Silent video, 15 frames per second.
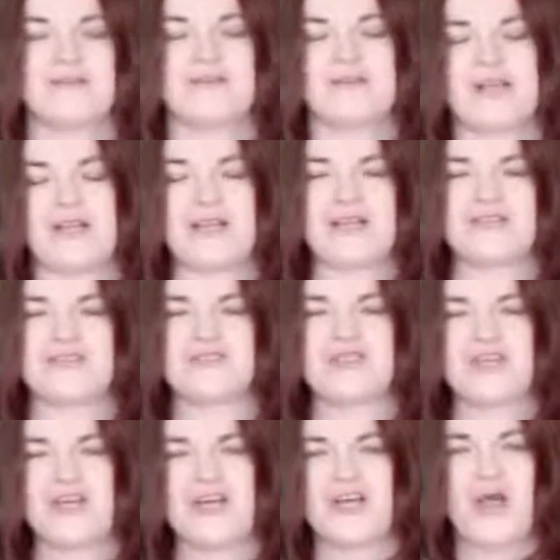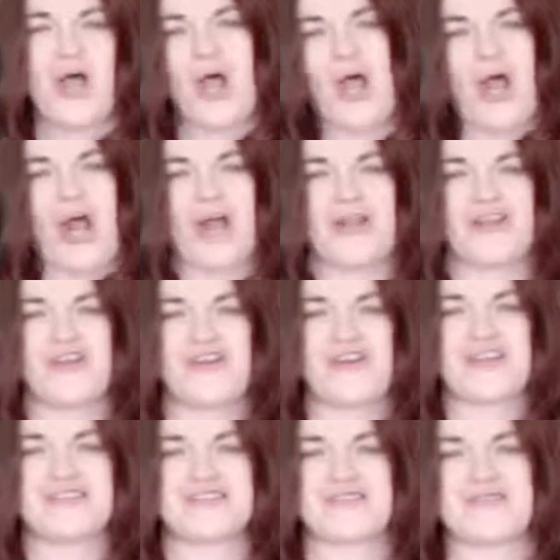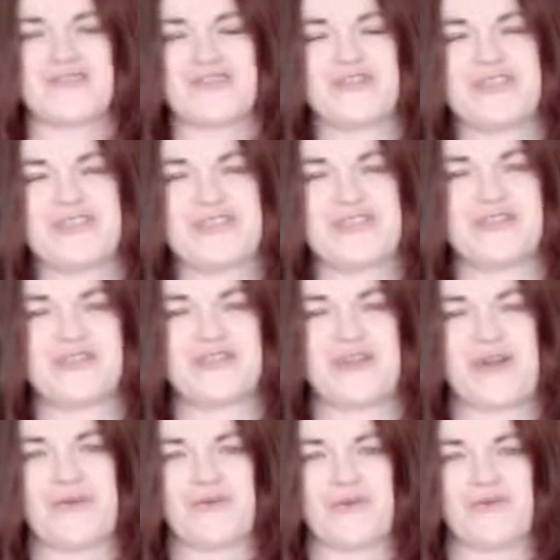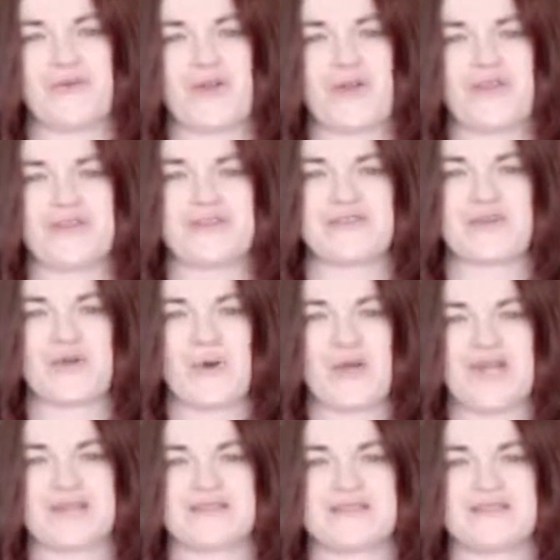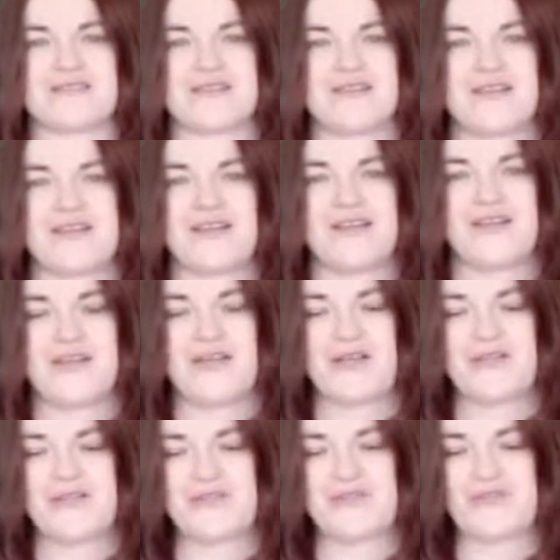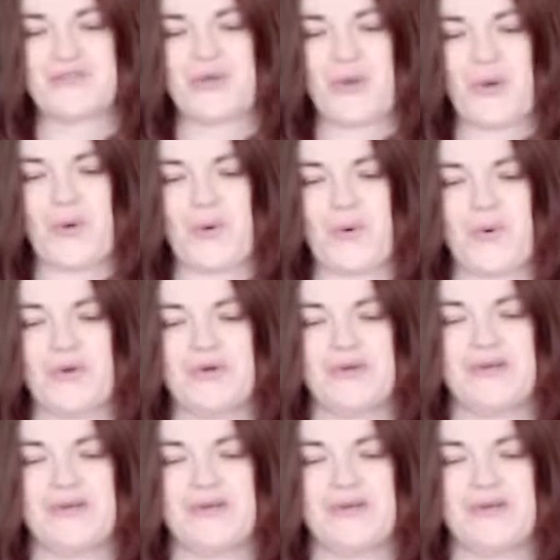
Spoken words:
Right. Are you ready for today's general knowledge quiz? So,